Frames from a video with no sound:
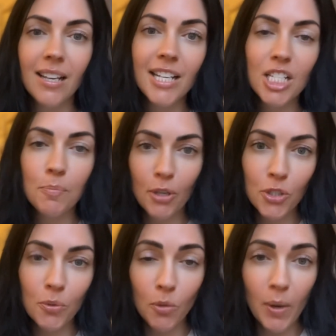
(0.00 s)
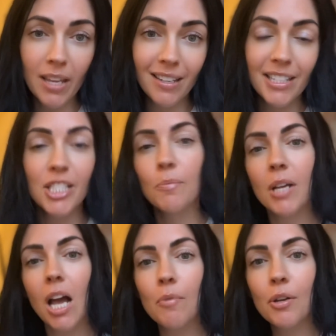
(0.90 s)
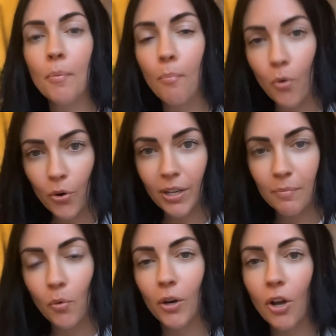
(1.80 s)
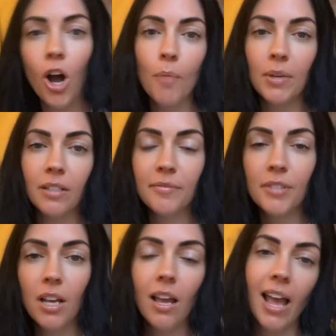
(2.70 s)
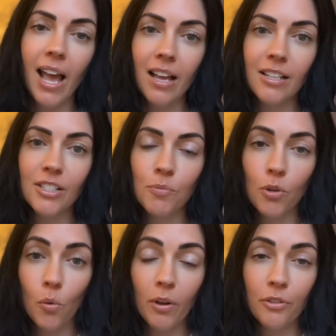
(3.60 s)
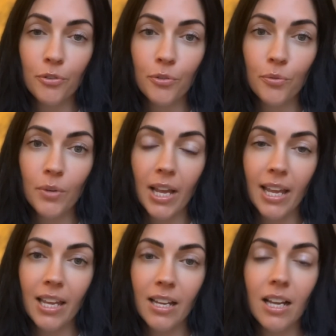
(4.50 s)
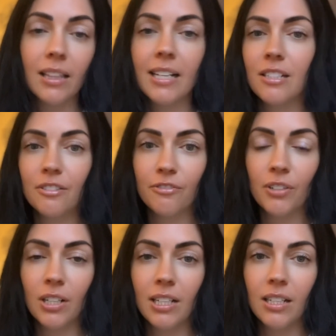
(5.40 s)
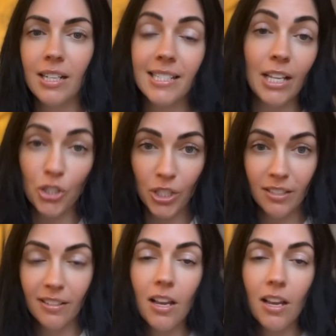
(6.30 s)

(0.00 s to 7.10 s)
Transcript: Spiritual awakenings, they're becoming more and more common as we're going through a collective ascension.